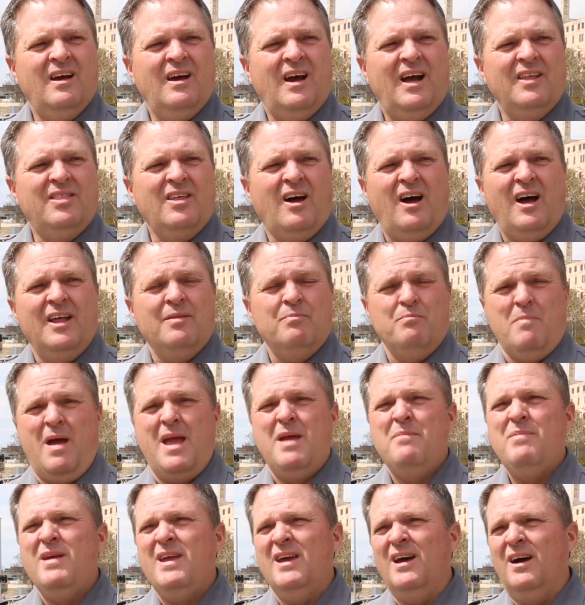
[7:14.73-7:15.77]
I thought
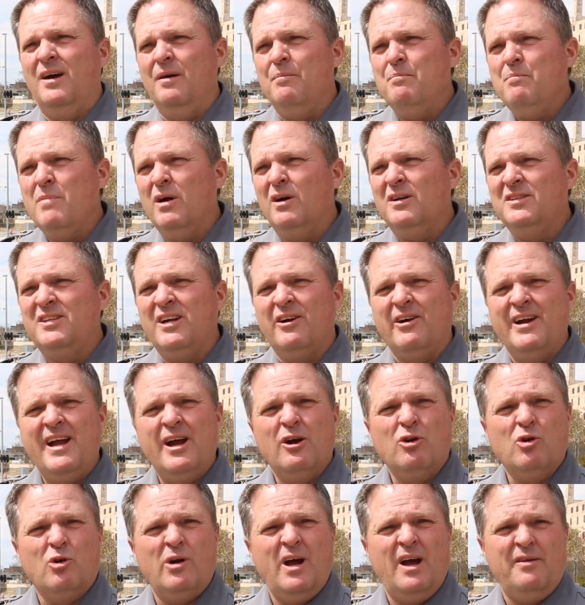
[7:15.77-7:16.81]
maybe a military
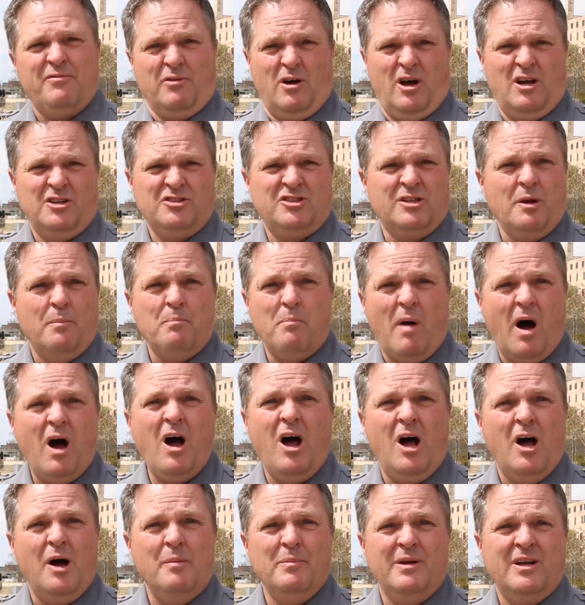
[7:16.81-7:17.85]
aircraft lost a
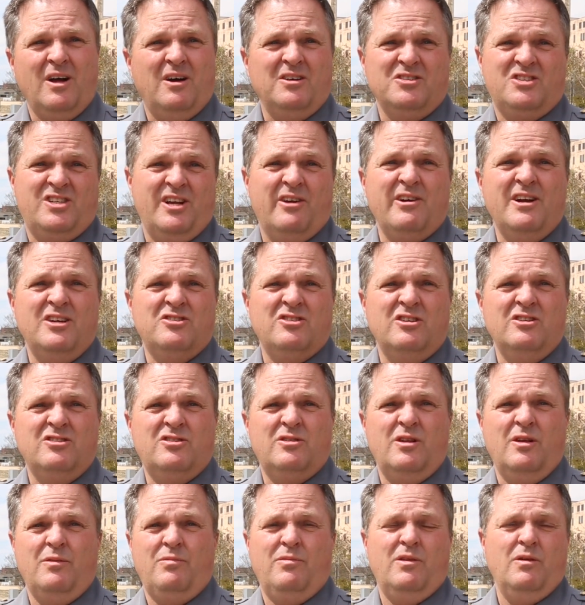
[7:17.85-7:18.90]
bomb. In all
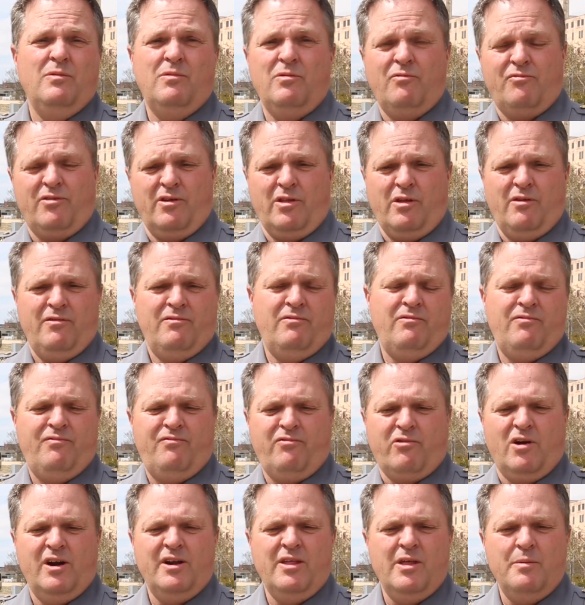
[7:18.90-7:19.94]
seriousness, for the
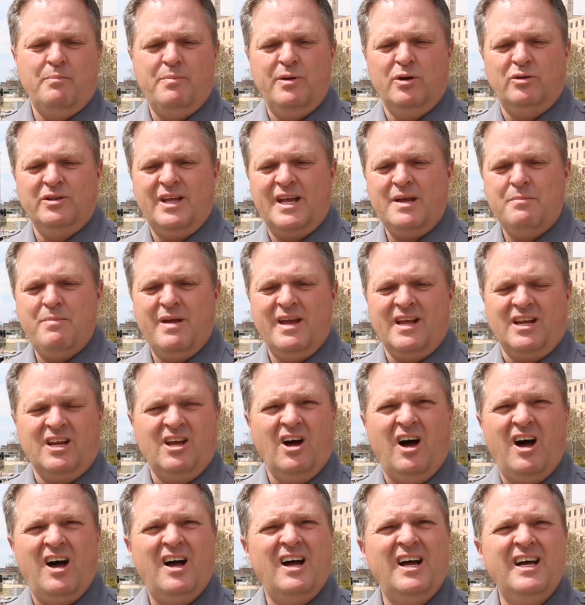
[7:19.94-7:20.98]
front of the building being
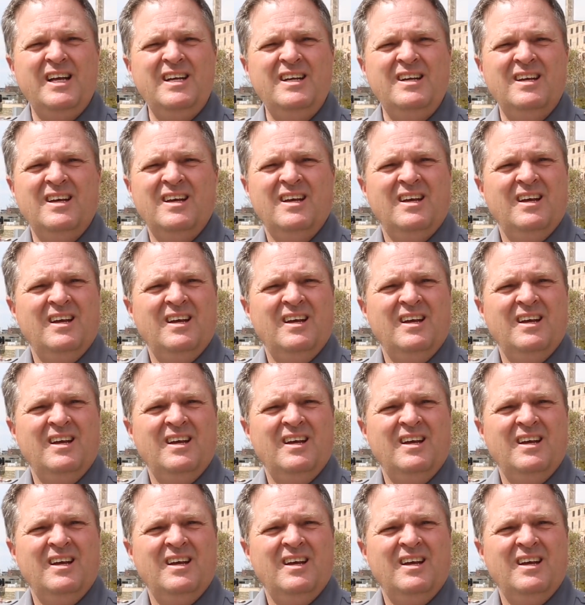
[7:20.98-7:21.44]
gone,